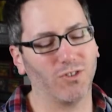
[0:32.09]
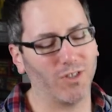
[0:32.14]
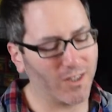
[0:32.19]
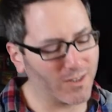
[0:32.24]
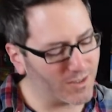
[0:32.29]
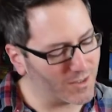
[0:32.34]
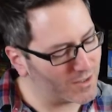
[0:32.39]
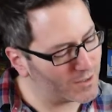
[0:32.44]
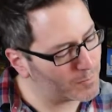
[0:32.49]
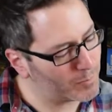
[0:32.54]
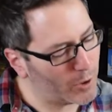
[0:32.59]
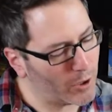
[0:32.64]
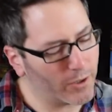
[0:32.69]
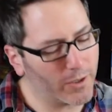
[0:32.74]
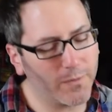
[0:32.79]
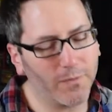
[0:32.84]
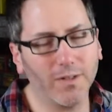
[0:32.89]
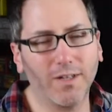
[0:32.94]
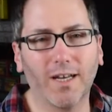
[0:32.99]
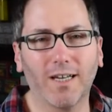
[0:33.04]
Yes, it is
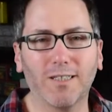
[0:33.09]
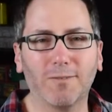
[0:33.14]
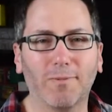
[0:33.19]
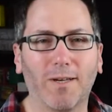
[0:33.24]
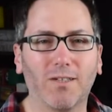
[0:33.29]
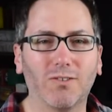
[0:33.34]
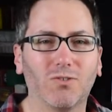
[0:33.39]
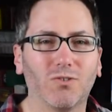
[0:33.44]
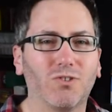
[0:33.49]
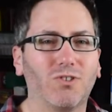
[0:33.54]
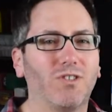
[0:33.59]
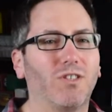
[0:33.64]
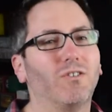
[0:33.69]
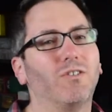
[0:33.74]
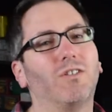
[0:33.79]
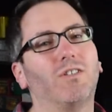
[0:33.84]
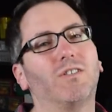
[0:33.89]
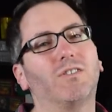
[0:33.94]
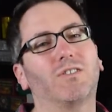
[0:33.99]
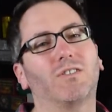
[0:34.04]
part of the Dice Masters
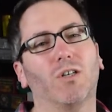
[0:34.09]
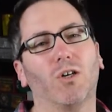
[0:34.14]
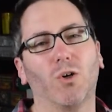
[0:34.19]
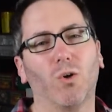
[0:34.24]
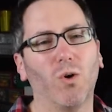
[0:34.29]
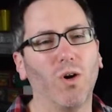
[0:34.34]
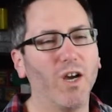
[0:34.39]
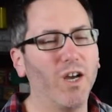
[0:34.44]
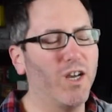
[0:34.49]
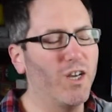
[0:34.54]
series, so